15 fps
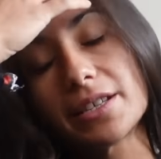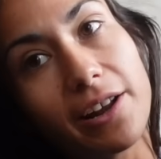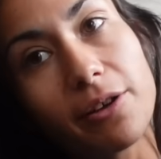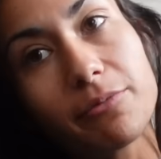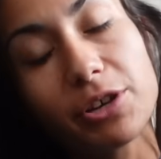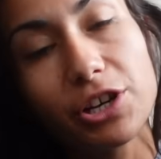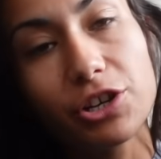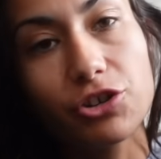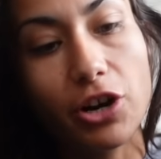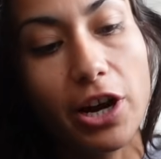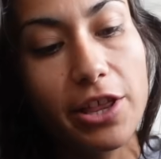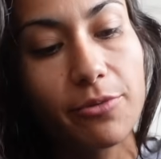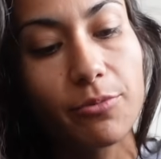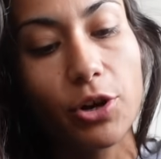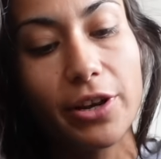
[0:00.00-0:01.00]
I'm gonna
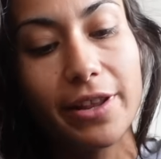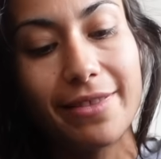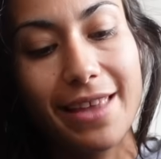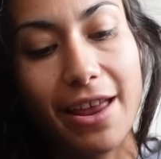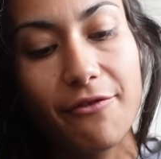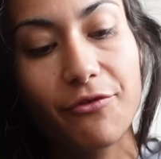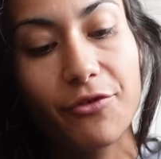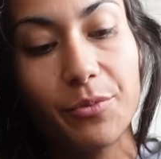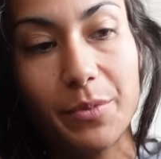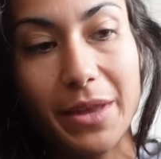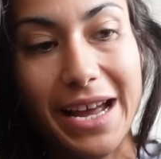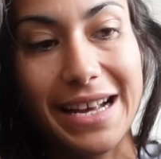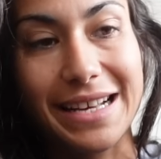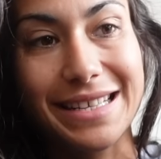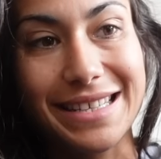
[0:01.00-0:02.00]
try them on and then from
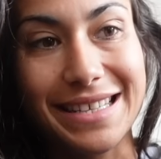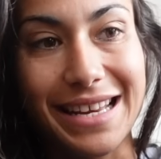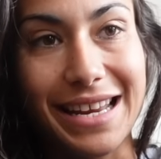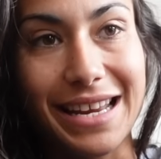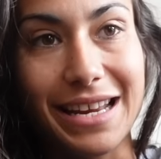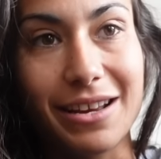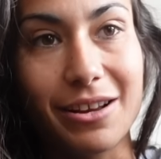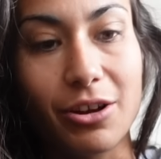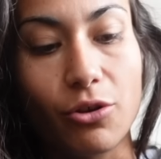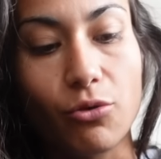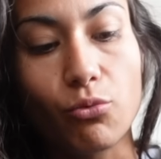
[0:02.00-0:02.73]
there see